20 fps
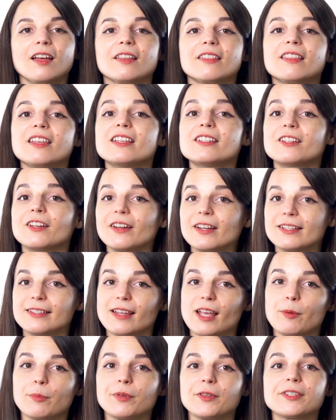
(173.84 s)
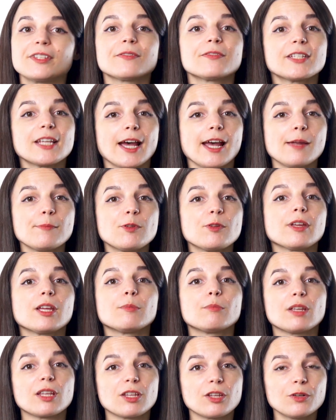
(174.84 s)
These are examples of time you can
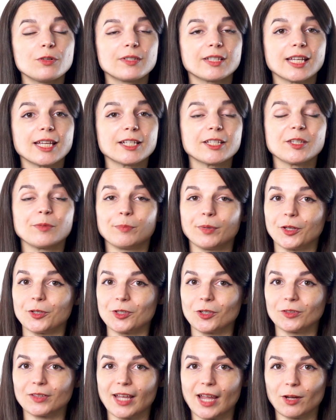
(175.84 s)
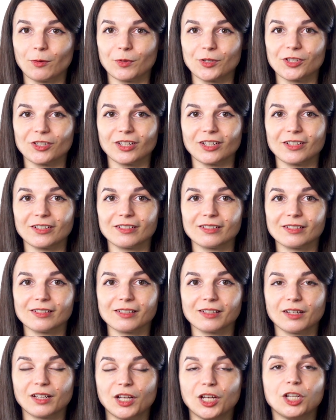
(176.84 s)
be using to build your language skills.
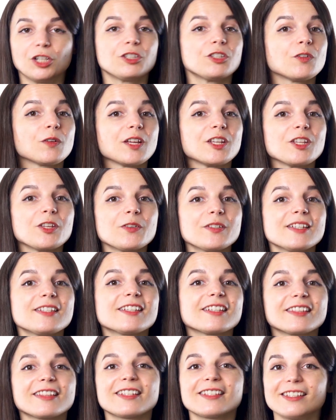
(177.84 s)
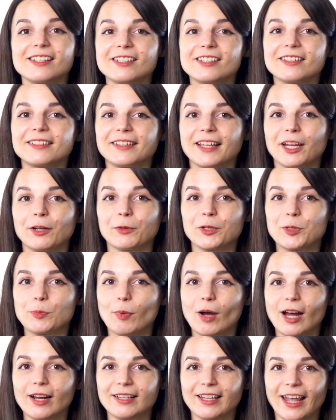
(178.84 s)
You can use it to listen to language
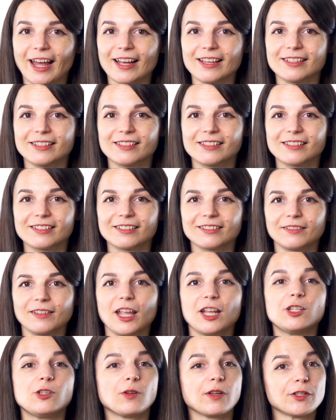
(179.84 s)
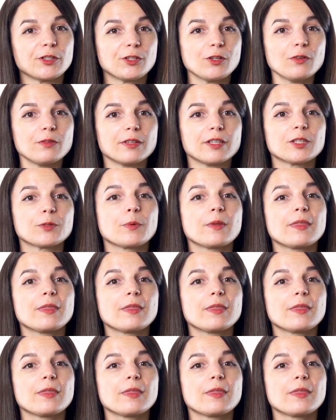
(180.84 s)
podcasts, and you can do this